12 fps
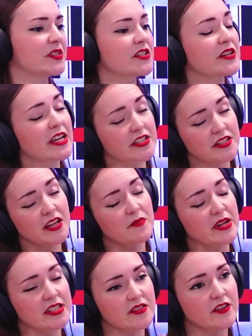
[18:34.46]
So that
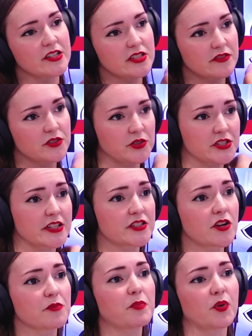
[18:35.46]
makes it very difficult. So there's
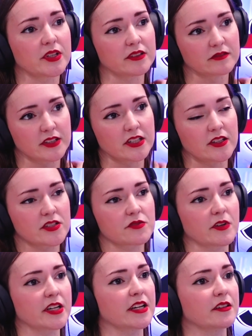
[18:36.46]
no point in us
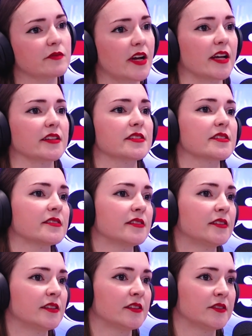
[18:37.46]
running ads
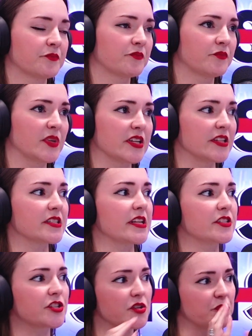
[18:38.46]
because
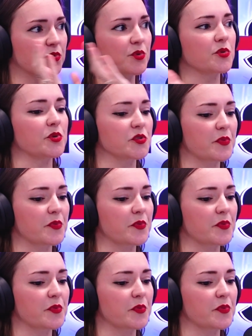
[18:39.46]
it's too broad.